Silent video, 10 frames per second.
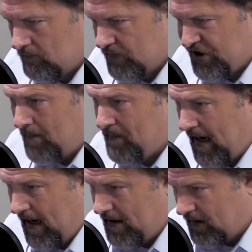
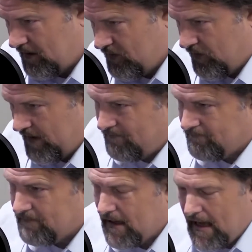Champaign, Illinois,
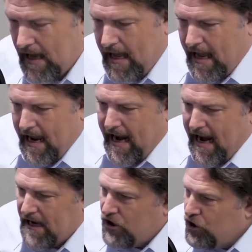
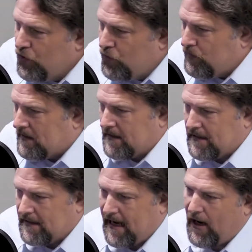and you
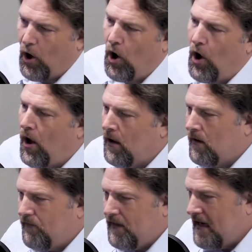take all
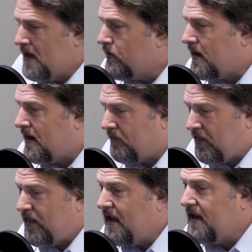of the Internet of
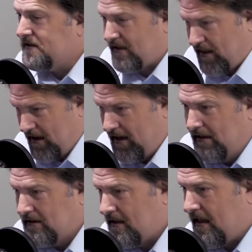Things
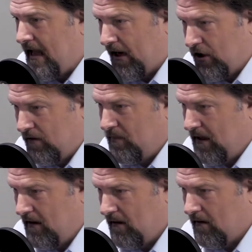that could
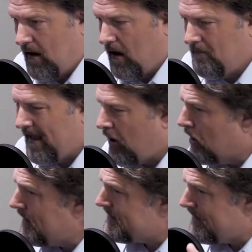be, that
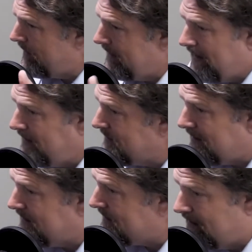aren't necessarily
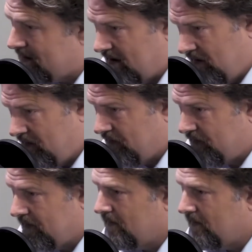latency sensitive. Right.